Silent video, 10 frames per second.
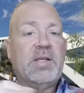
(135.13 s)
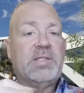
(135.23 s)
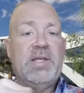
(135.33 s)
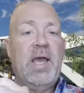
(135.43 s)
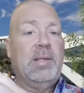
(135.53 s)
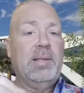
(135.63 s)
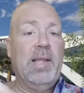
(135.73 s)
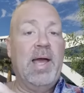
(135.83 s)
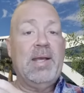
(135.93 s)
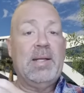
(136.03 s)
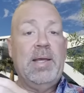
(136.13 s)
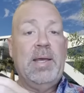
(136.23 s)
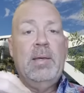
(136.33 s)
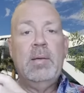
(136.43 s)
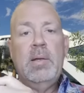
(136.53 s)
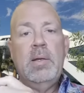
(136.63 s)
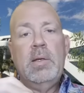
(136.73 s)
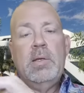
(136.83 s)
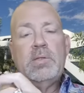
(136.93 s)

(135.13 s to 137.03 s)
you know, Vic said likely.